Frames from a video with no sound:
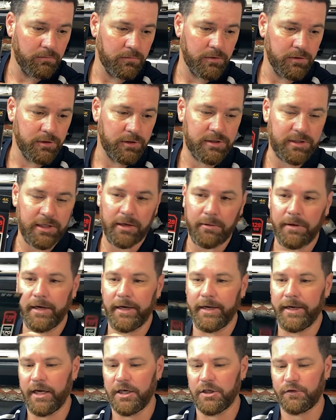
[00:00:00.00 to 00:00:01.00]
Just that way it
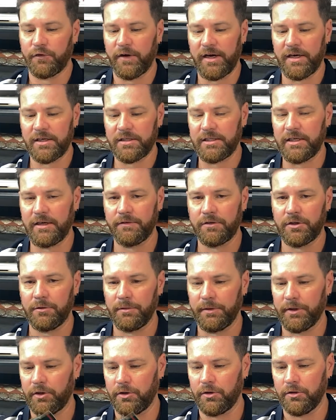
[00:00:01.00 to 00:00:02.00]
goes fast enough to
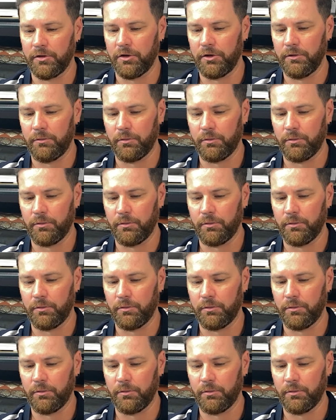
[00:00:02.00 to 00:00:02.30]
record